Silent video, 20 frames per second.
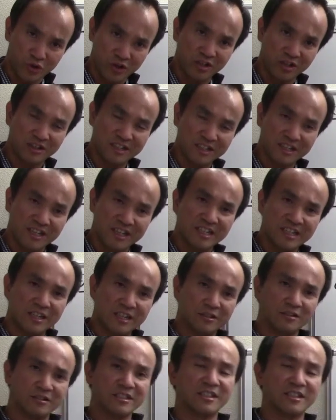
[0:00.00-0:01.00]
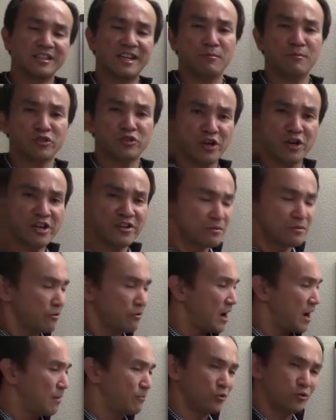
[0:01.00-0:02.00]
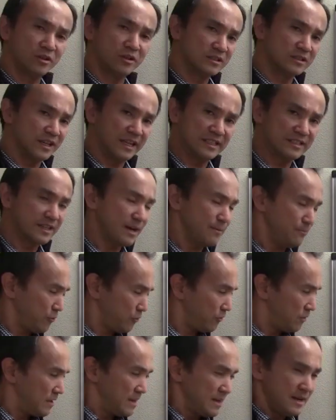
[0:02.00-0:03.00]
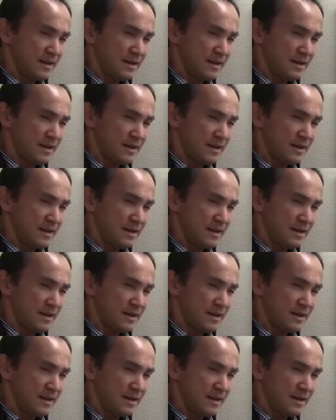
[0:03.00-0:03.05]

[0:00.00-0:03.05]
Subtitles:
earlier in the earlier demonstration problem or example